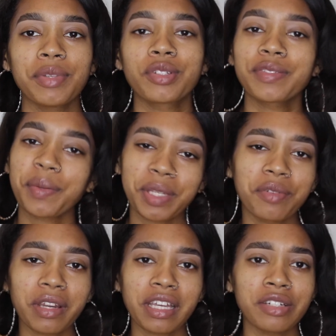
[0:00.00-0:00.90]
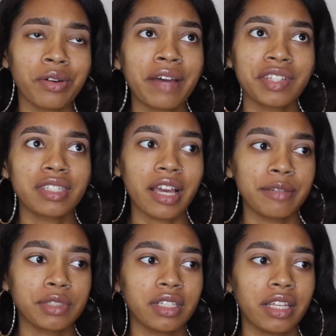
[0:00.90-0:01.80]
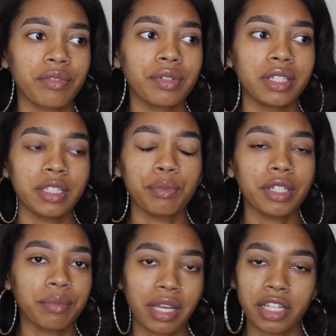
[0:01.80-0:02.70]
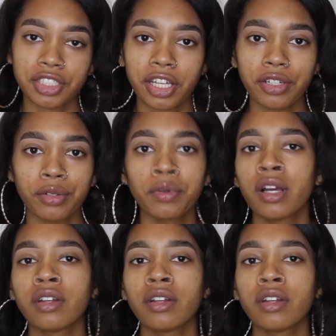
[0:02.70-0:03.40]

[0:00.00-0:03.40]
Usually when I'm getting ready, I don't have the time to like really blend my eyeshadow.